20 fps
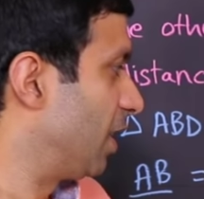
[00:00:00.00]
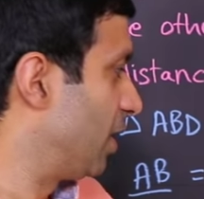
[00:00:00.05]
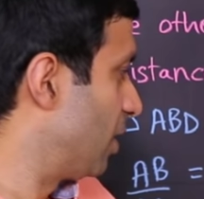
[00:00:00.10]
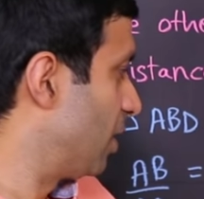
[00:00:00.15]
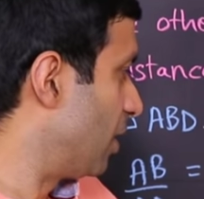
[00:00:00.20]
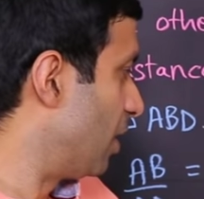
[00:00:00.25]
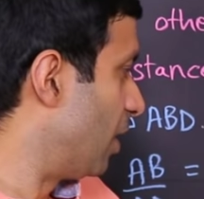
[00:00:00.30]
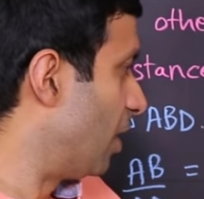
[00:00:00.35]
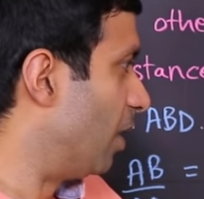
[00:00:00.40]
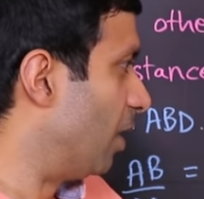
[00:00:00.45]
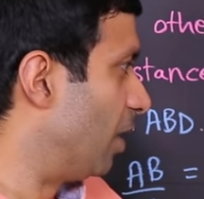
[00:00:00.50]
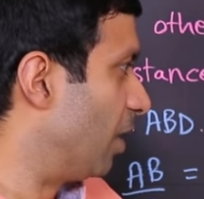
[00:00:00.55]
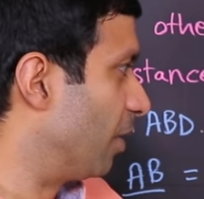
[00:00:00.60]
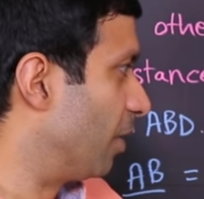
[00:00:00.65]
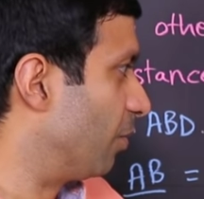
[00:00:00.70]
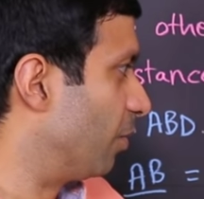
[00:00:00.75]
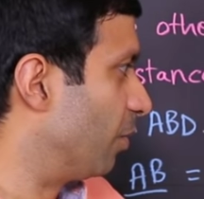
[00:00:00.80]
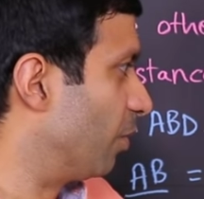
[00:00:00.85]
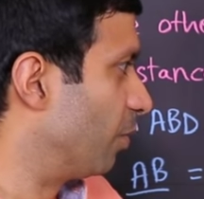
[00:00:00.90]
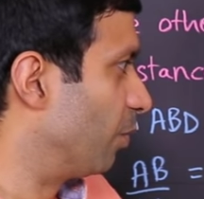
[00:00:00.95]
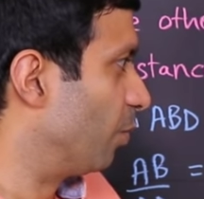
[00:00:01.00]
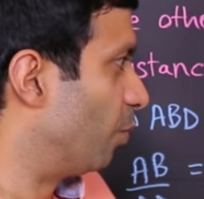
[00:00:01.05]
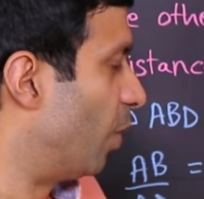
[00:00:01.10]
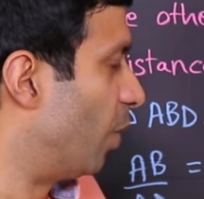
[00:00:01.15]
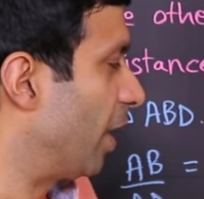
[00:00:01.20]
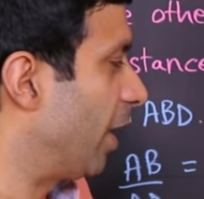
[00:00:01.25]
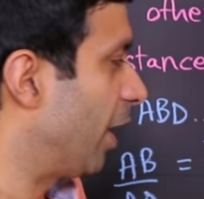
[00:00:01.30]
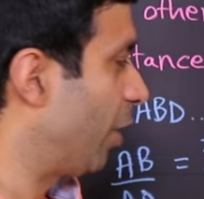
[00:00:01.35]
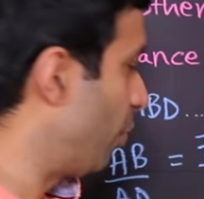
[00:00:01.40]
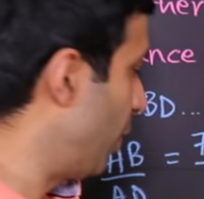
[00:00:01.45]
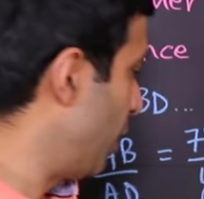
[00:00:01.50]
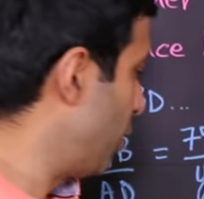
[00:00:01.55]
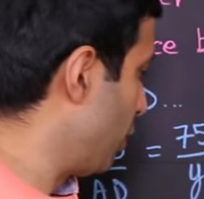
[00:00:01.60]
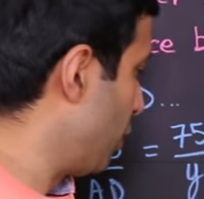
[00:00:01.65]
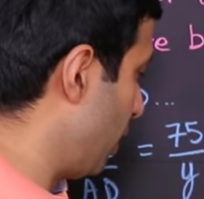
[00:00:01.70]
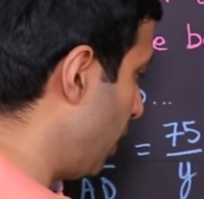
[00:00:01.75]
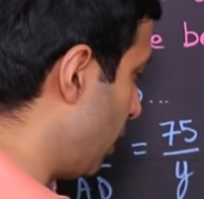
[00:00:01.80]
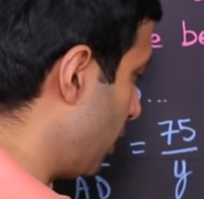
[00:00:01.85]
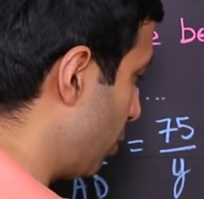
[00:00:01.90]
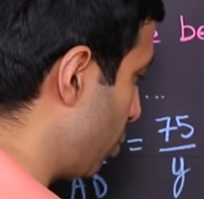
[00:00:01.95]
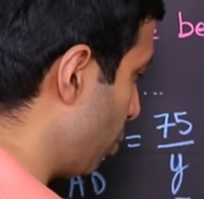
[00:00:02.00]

is our one equation here.